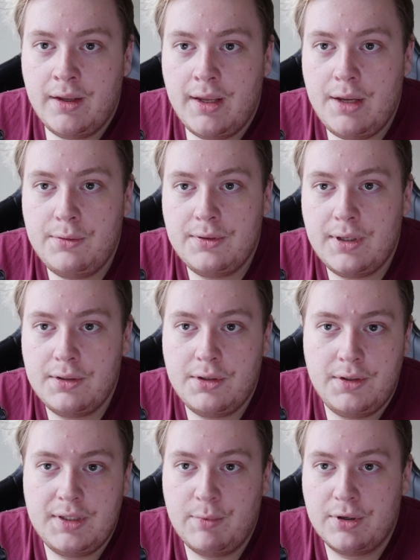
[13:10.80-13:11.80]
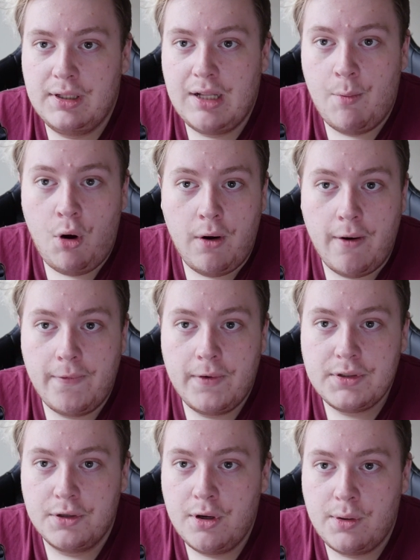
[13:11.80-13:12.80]
He was trying to turn the smoke alarm off
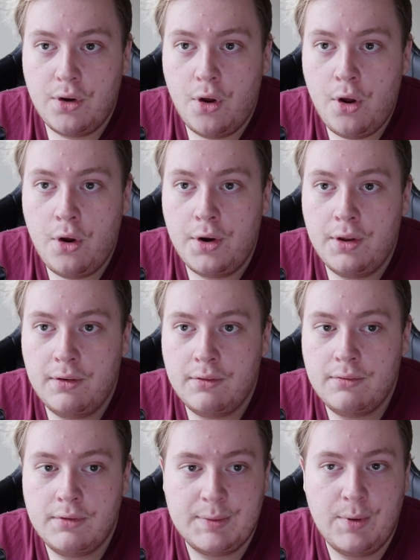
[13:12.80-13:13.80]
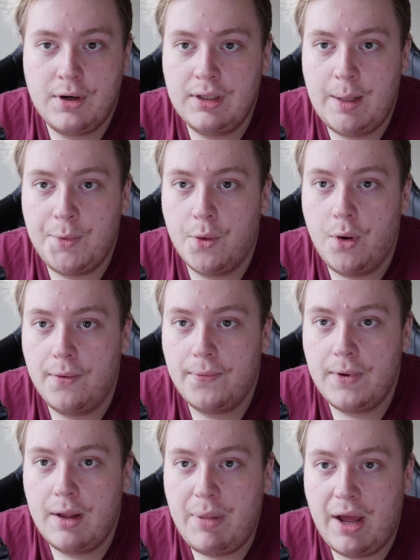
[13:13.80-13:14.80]
so no one heard the smoke alarm go off
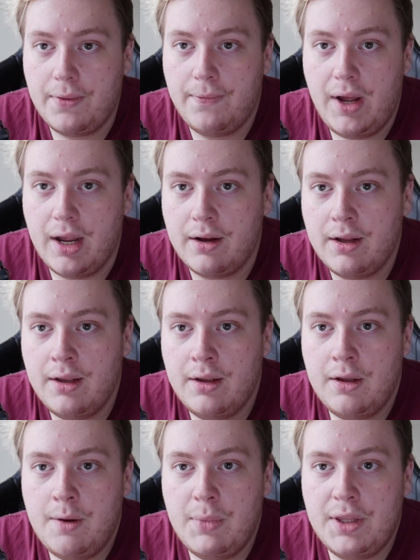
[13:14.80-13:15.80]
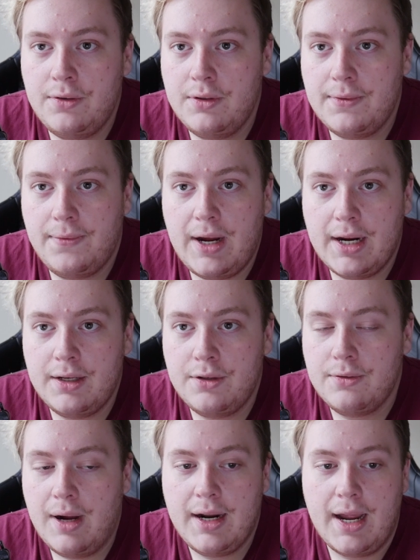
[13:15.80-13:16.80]
about the fire. But the dude's a fucking
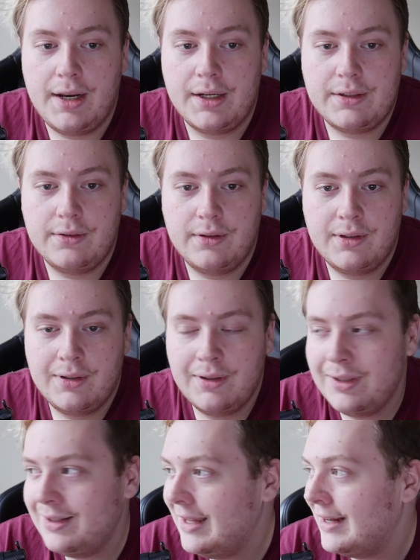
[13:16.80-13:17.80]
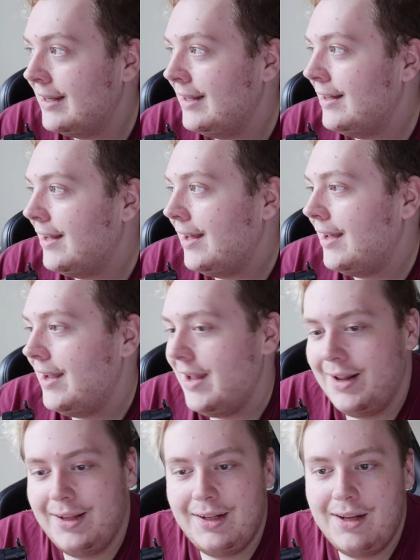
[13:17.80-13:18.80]
drug addict, dude. Like,
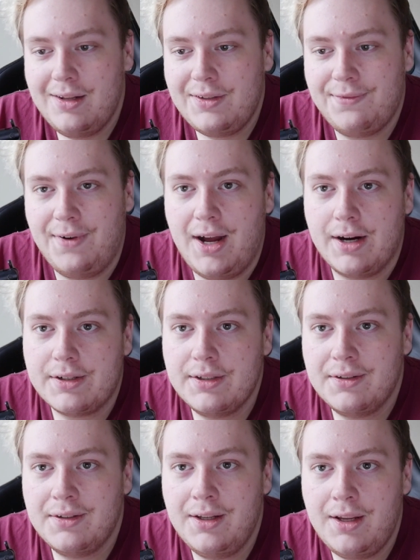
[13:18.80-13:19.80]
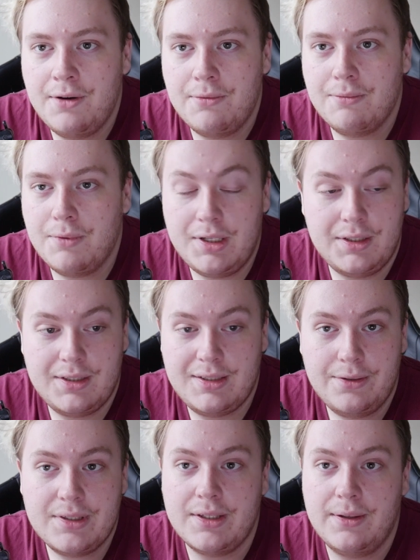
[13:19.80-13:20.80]
it's fucked. It
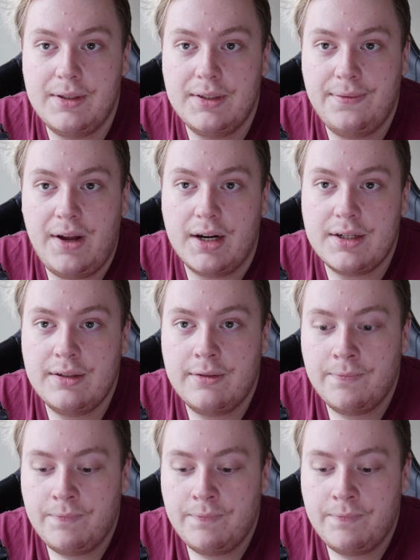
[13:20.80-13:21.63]
seriously is fucked.